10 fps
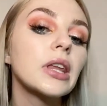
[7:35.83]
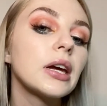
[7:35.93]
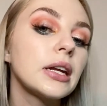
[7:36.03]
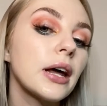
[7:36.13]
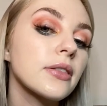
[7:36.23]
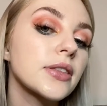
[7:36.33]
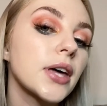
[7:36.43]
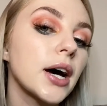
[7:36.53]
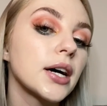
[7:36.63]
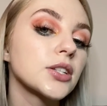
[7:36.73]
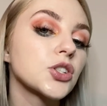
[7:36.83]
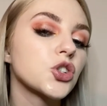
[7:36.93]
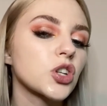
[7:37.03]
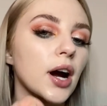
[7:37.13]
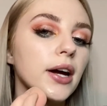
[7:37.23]
Now that that has
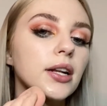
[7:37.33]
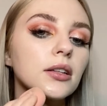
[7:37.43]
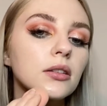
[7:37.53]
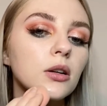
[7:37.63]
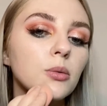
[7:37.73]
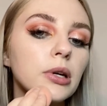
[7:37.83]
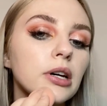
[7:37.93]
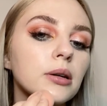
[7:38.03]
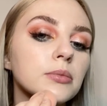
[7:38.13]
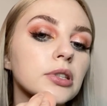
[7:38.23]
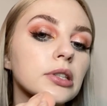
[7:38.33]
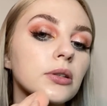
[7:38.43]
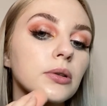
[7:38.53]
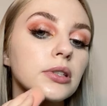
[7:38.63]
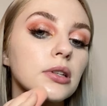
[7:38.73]
dried a little bit, I'm just
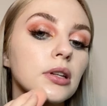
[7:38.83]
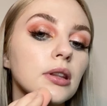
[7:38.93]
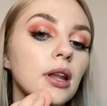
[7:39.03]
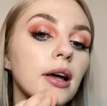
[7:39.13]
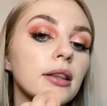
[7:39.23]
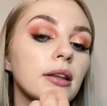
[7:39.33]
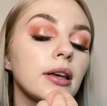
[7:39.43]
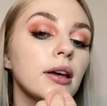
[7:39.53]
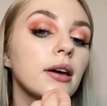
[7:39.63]
going to lightly